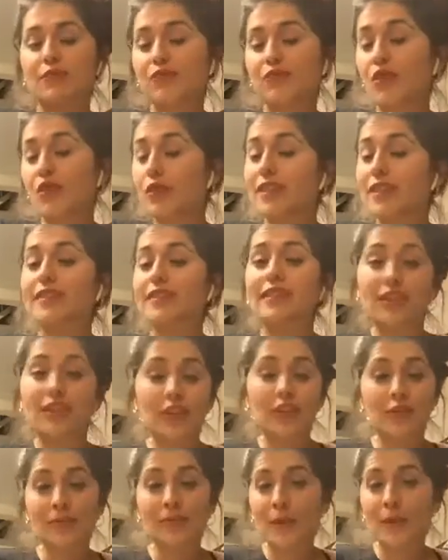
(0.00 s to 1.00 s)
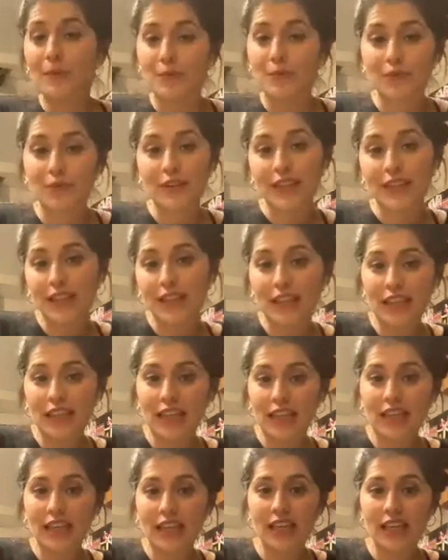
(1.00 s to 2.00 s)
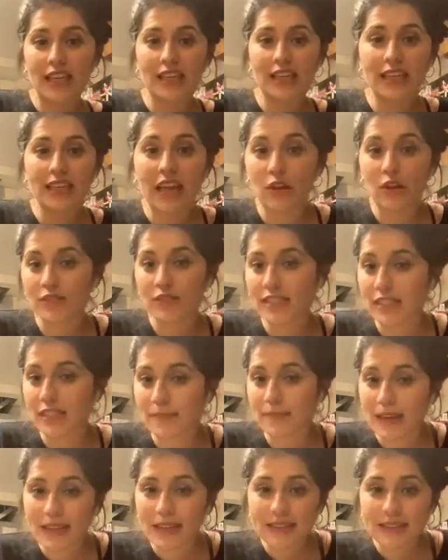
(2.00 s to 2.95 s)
focusing on my breathing, counting my